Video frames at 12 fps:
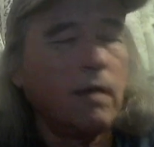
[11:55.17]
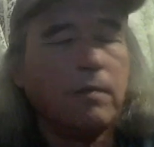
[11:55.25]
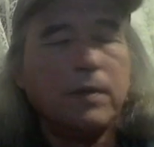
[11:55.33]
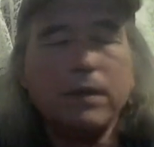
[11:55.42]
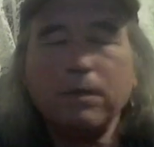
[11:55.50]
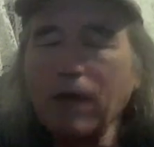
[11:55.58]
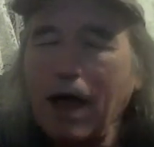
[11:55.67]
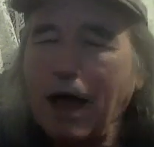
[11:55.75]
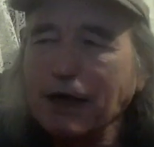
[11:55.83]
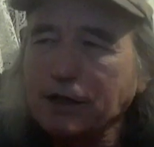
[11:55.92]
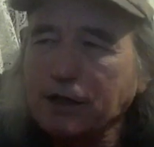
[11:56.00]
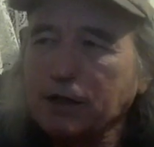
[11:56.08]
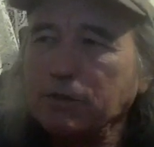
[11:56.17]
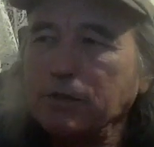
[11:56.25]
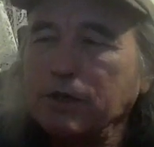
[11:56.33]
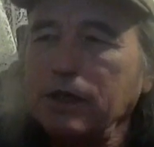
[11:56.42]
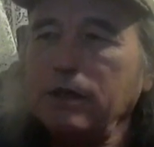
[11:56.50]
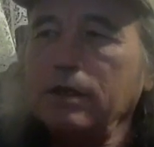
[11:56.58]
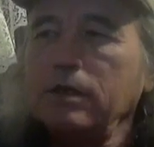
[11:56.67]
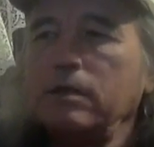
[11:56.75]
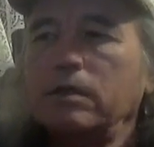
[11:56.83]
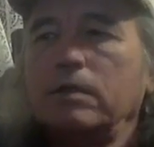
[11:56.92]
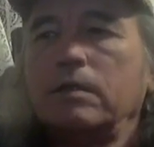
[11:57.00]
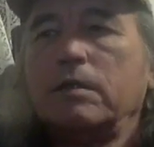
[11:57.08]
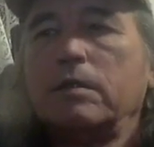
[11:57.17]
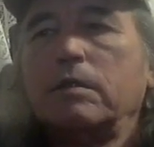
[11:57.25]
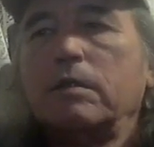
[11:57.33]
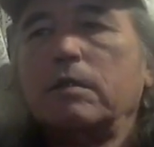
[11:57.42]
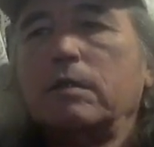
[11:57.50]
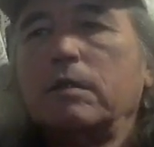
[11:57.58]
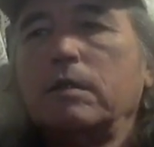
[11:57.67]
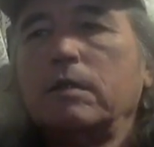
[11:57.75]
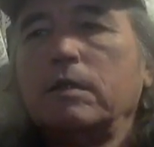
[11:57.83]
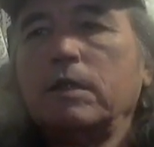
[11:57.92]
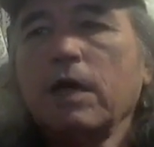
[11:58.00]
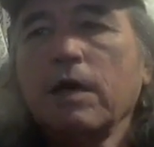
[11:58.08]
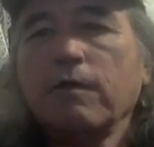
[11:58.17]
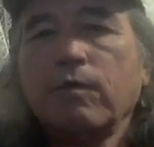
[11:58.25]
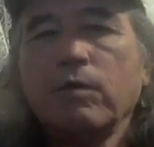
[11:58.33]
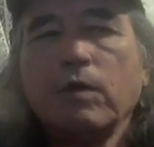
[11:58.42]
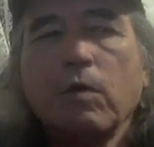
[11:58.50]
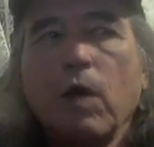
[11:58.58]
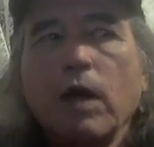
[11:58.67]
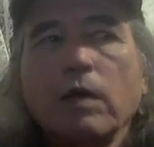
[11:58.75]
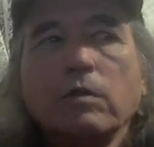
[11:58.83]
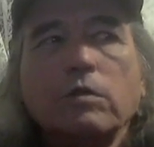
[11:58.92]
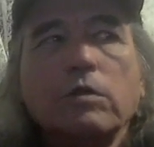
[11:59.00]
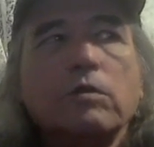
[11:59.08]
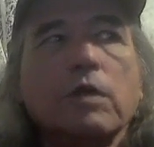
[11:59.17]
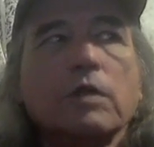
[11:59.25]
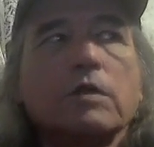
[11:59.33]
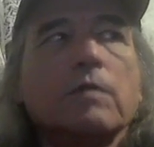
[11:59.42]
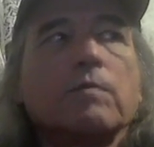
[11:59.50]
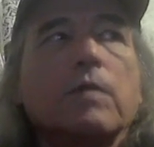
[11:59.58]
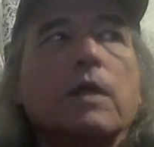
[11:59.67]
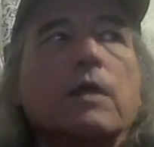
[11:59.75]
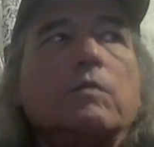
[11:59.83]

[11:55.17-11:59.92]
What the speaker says: People asking me, Jeff, why don't you dress up like a